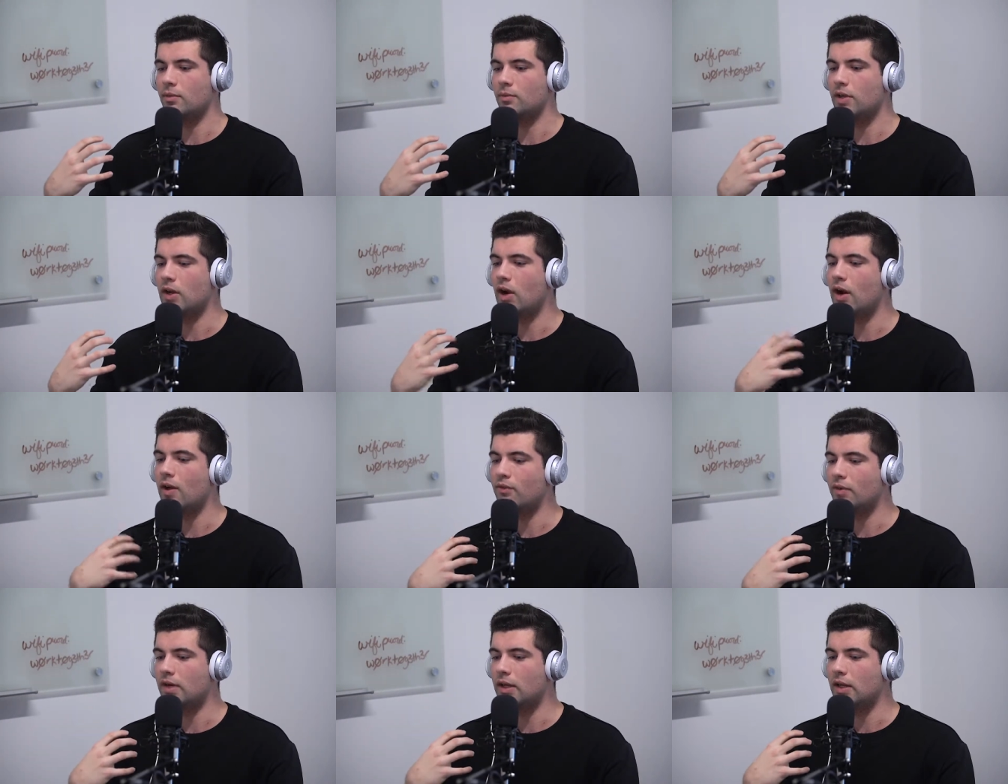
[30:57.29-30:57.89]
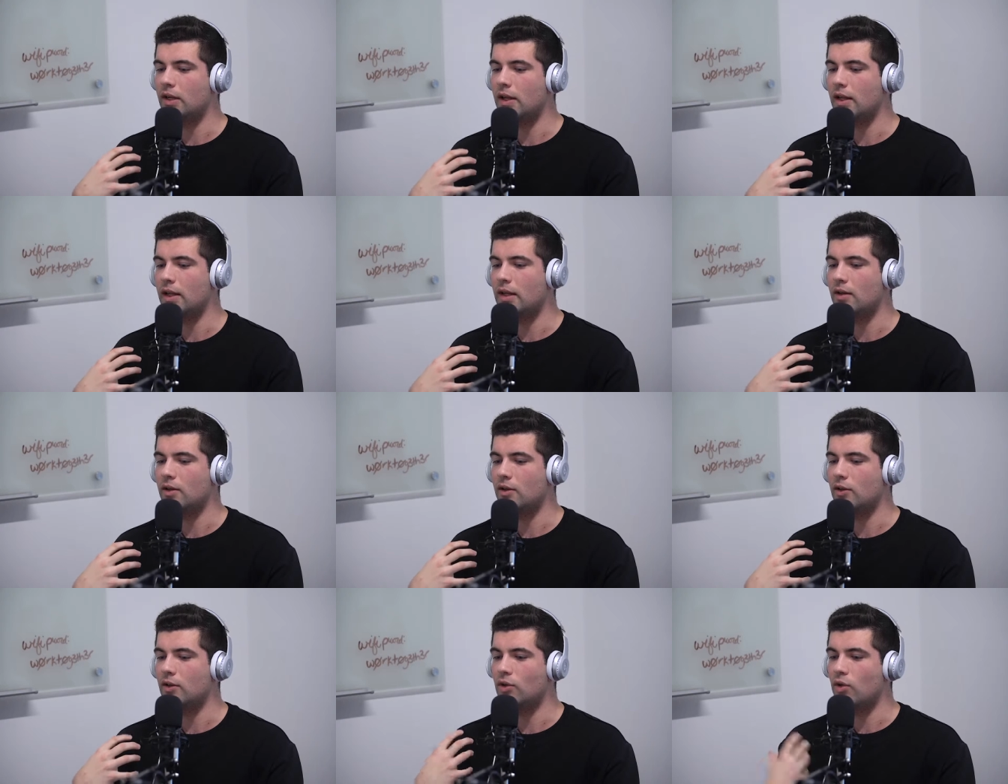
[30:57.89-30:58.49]
confident
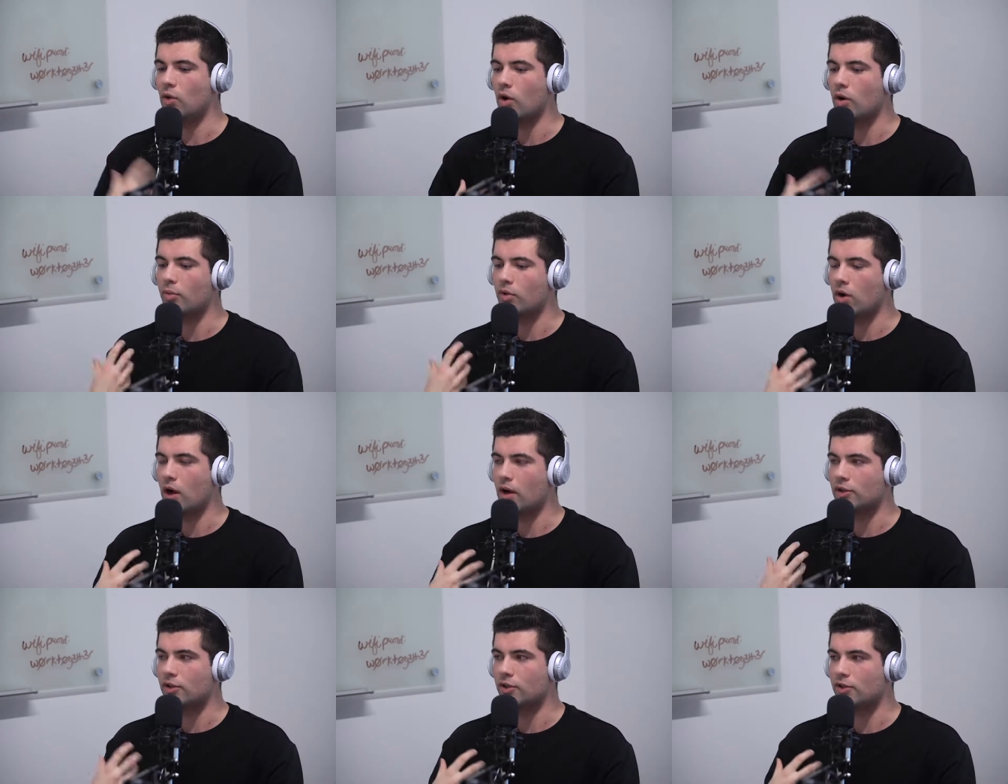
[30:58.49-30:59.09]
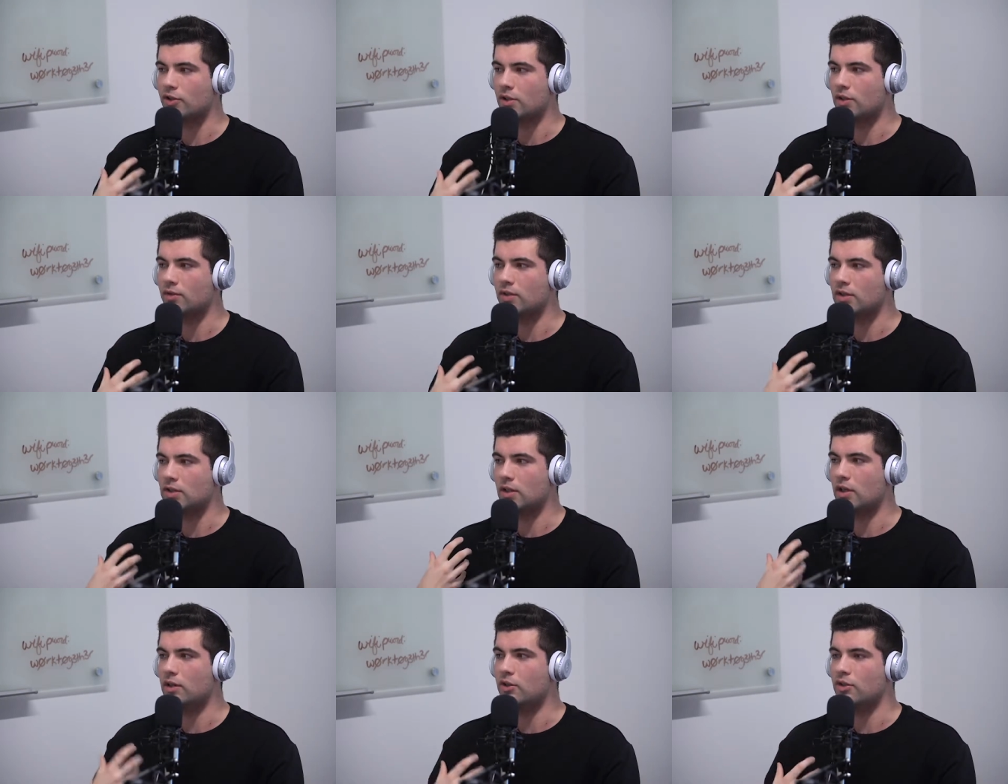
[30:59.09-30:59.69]
in your product or
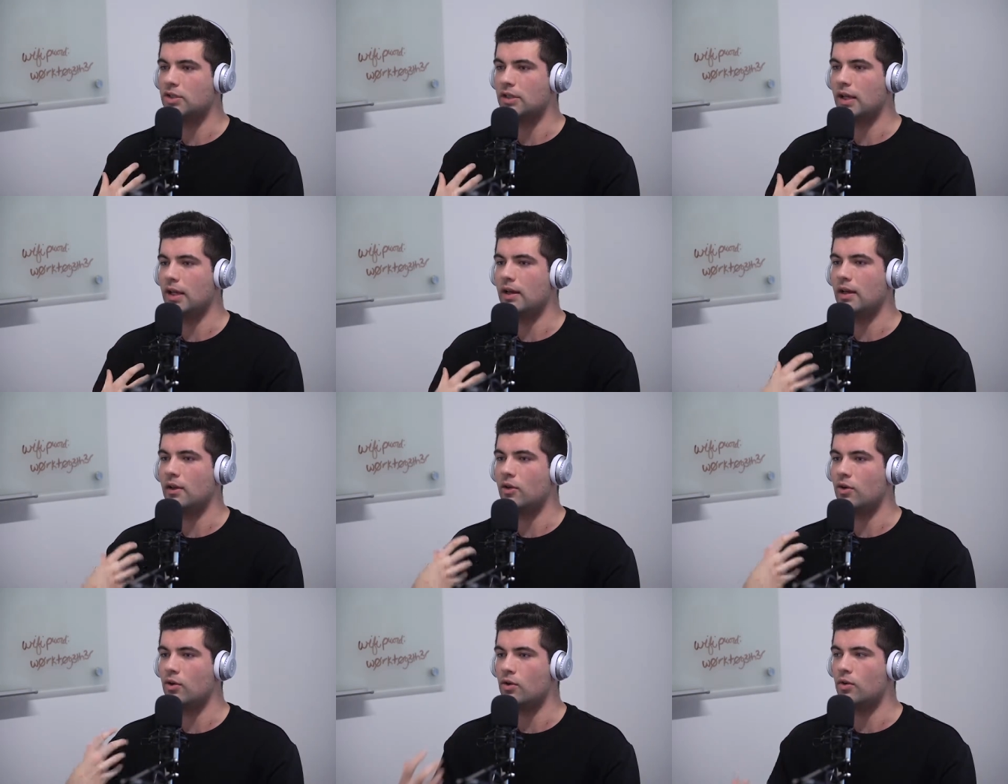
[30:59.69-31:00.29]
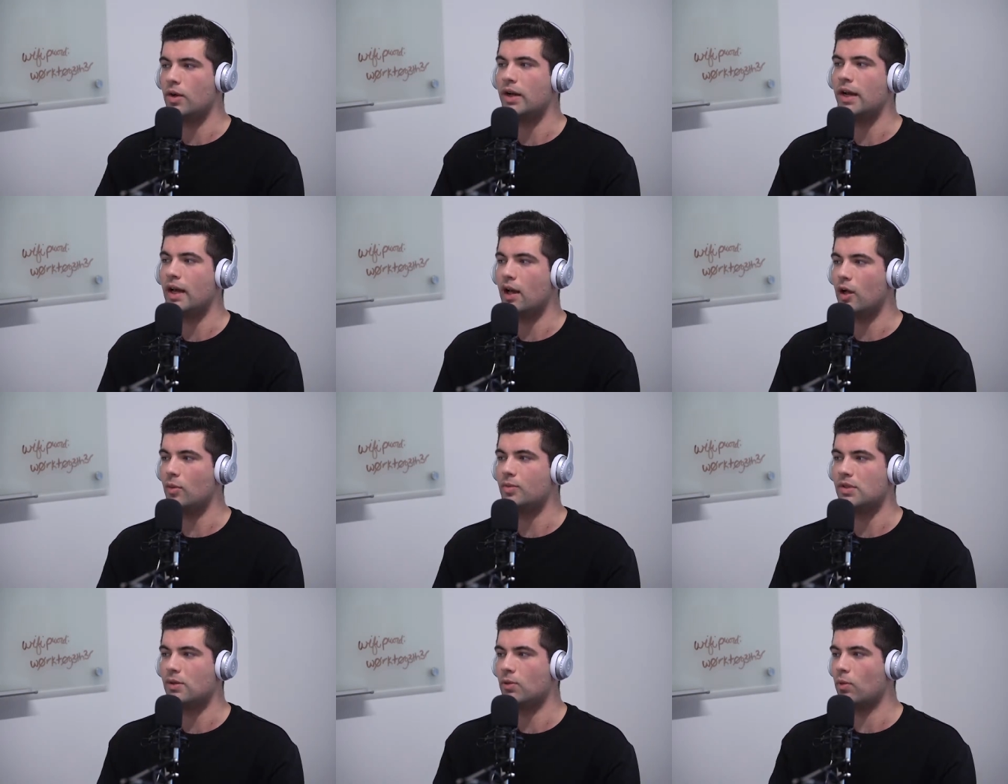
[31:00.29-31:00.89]
service and understanding who it
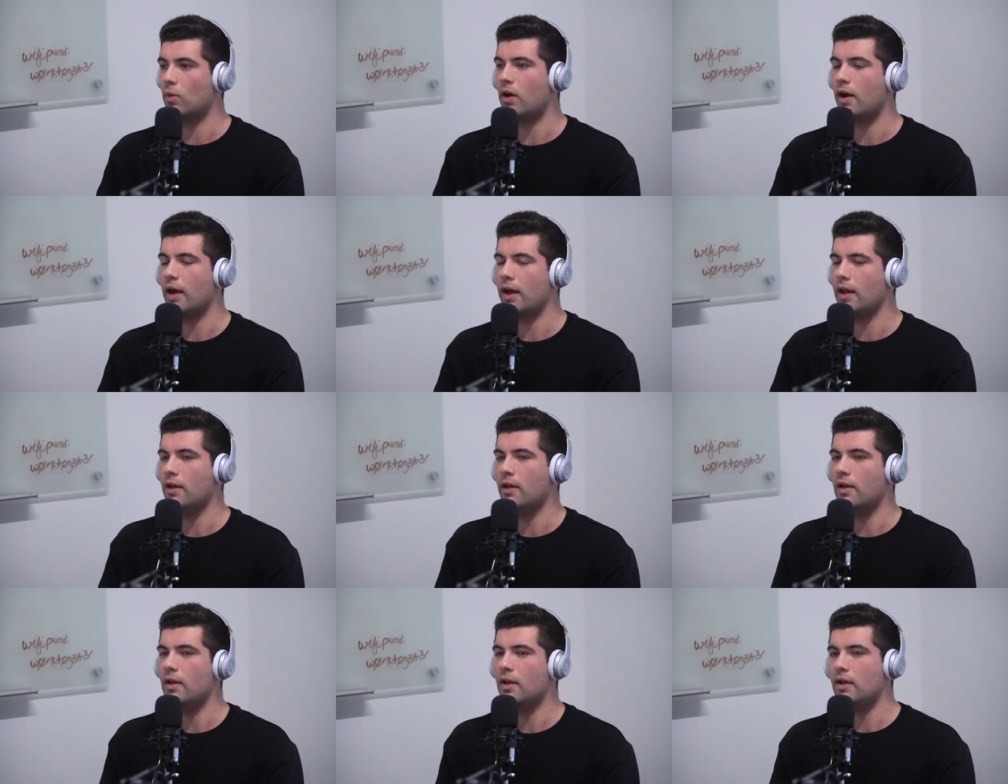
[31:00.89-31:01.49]
helps and why.